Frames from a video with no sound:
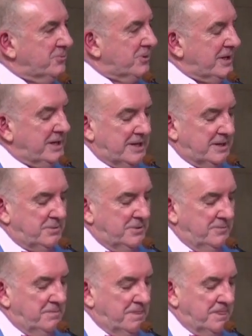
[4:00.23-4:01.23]
in
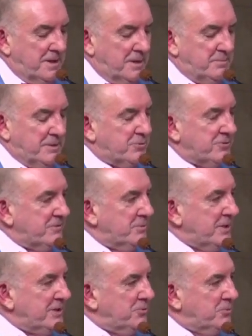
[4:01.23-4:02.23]
rehab, a member of the
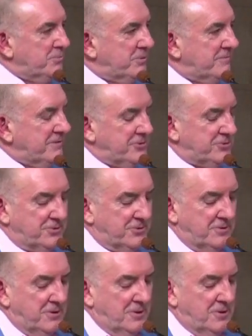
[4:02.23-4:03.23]
medical
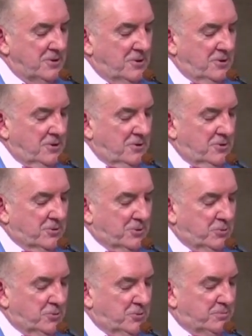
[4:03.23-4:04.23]
profession, or
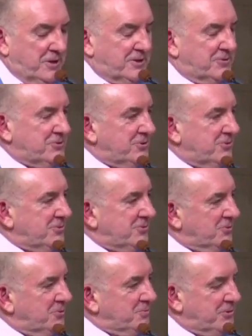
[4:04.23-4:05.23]
a poor
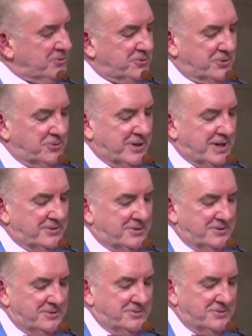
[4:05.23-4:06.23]
politician or
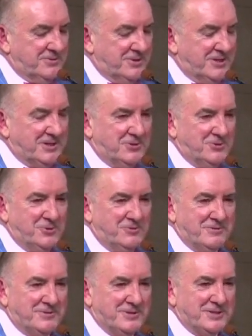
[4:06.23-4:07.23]
bureaucrat designing a new
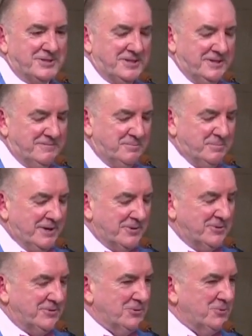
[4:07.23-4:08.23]
facility for
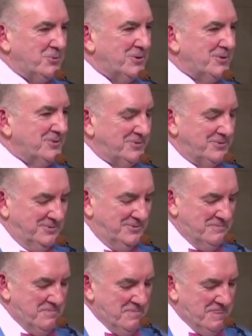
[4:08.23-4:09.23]
paras and quads.
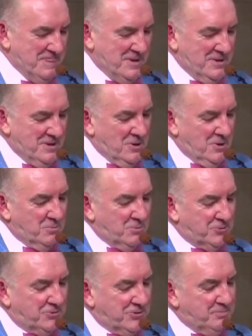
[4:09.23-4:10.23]

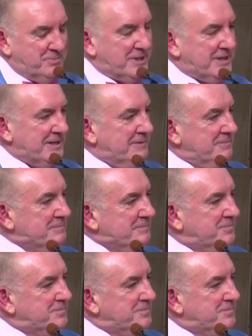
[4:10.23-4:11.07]
Put simply,